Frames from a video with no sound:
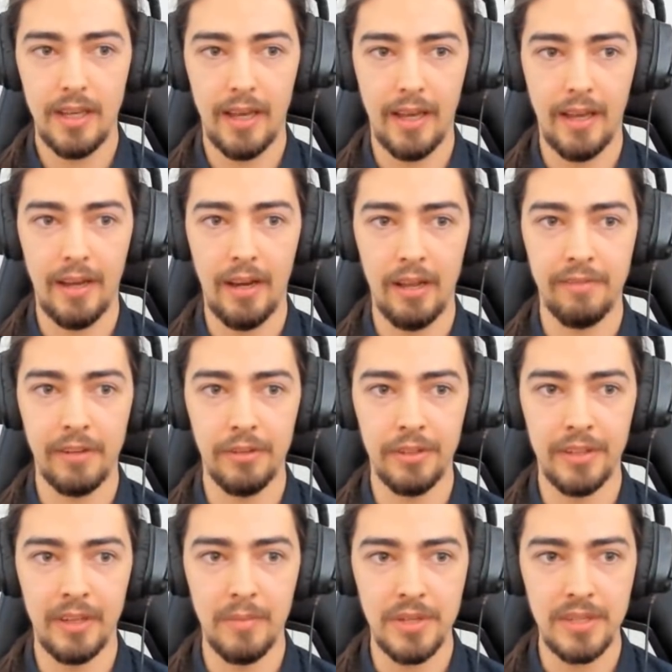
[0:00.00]
And I felt
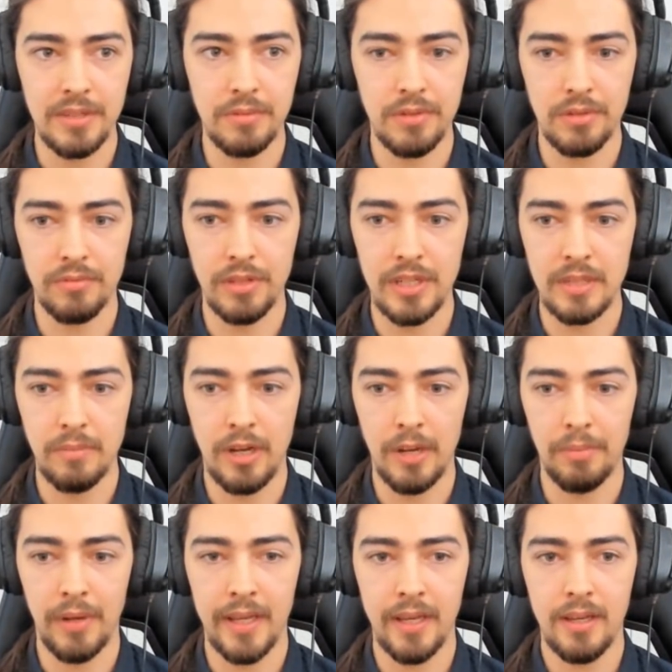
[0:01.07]
that Nemesis was a really
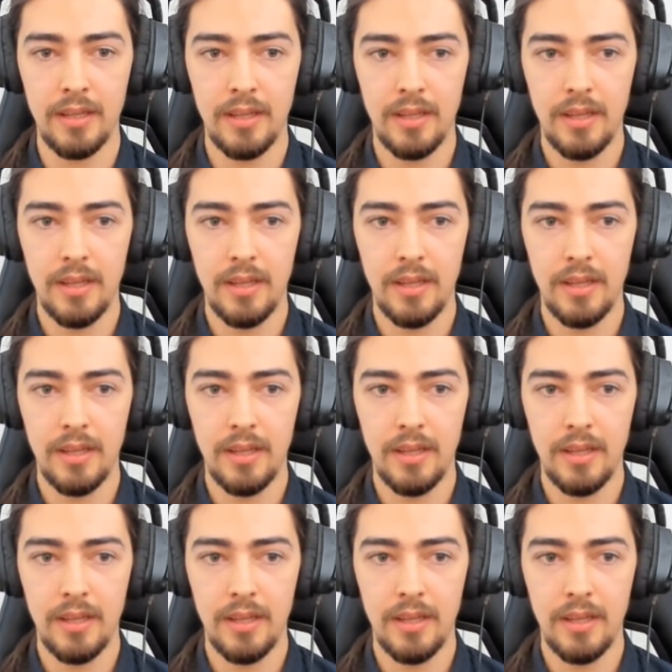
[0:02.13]
smart player,